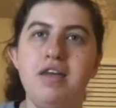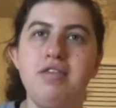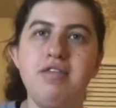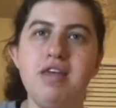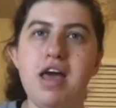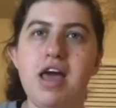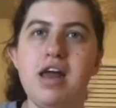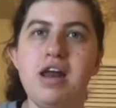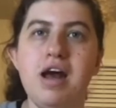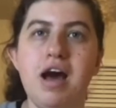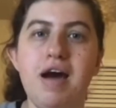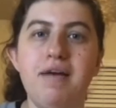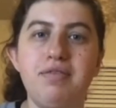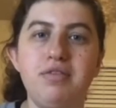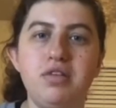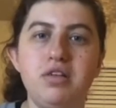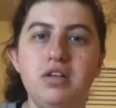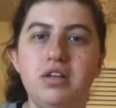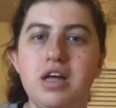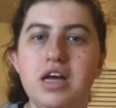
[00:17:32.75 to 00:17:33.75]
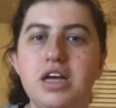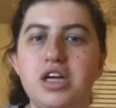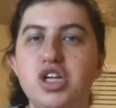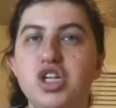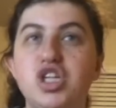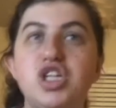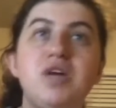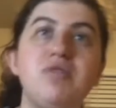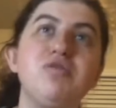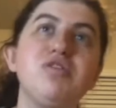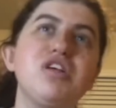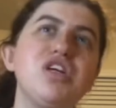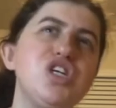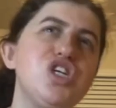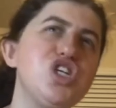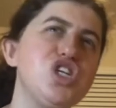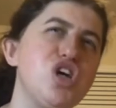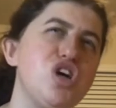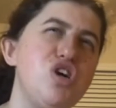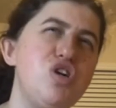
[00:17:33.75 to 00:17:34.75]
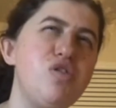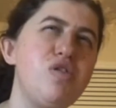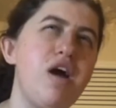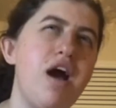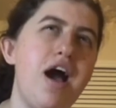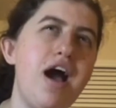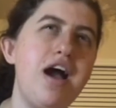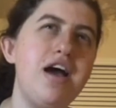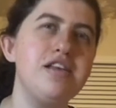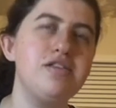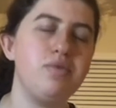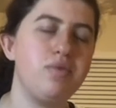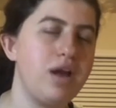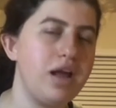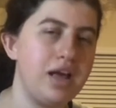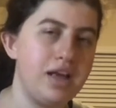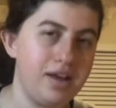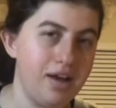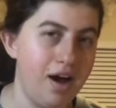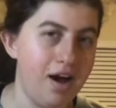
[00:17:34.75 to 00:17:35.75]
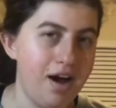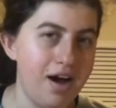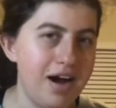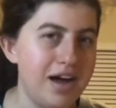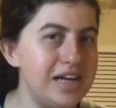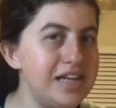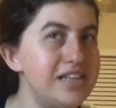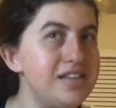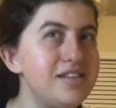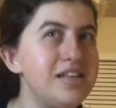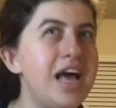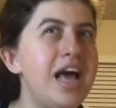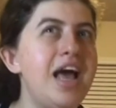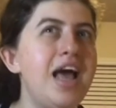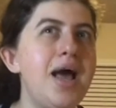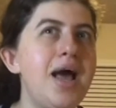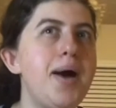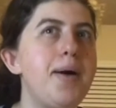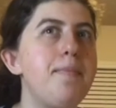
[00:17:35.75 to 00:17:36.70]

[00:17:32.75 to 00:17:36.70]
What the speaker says: And then I have to like, I'm just gonna show you guys what I got.